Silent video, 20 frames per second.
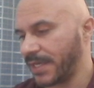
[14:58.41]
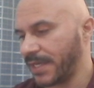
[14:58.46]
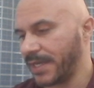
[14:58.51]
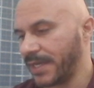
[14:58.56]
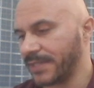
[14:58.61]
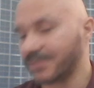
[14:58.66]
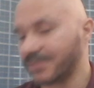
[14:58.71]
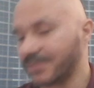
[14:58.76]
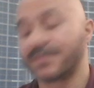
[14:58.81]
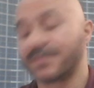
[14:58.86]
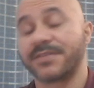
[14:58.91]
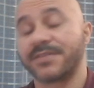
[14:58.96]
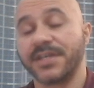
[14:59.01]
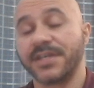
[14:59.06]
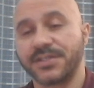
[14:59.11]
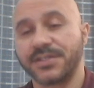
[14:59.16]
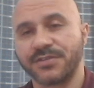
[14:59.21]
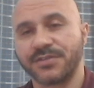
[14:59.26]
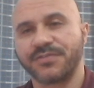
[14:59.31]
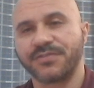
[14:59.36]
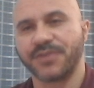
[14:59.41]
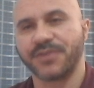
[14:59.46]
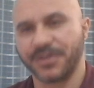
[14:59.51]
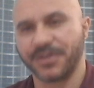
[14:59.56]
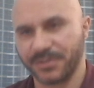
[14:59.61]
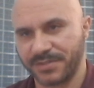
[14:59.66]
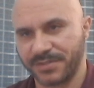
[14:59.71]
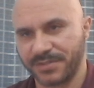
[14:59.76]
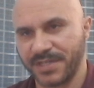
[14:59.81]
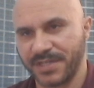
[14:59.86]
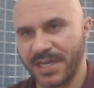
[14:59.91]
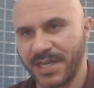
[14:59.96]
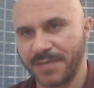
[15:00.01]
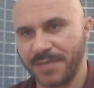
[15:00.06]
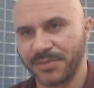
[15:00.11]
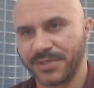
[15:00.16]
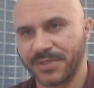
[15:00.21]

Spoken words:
And thank you for your time.